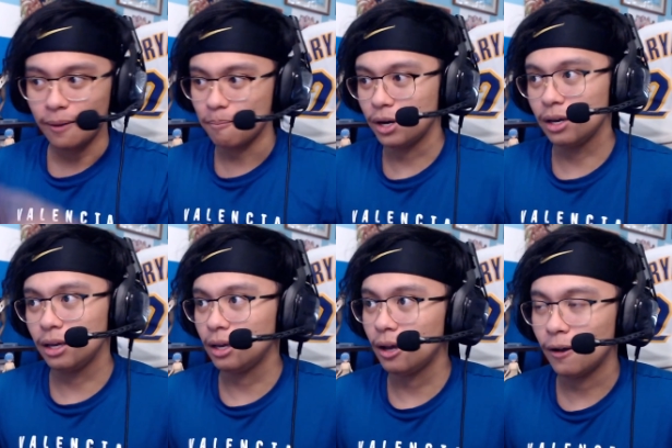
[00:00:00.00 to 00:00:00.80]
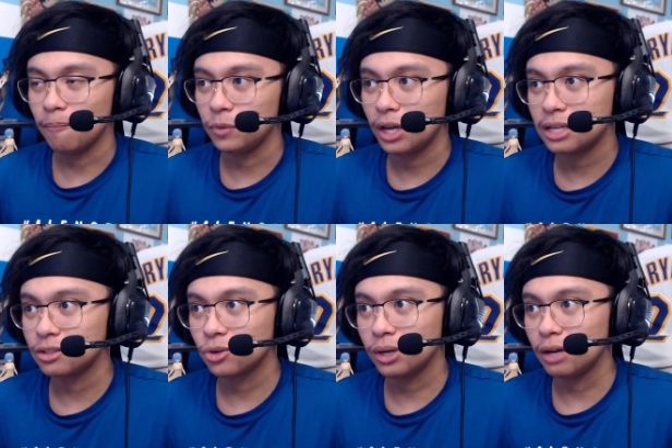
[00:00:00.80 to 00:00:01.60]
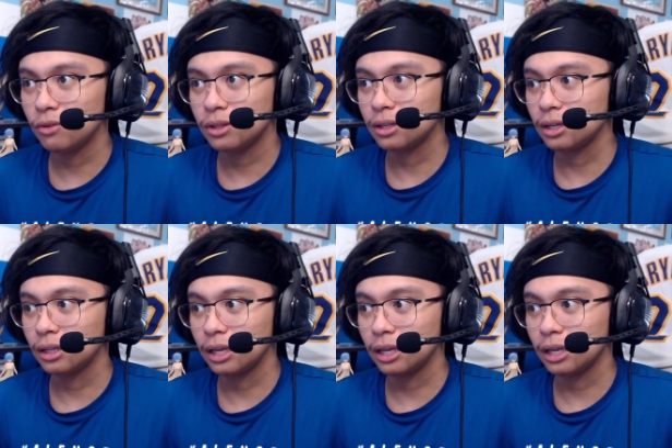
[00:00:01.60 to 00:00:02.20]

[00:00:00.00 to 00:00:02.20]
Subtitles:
But you guys enjoy everything.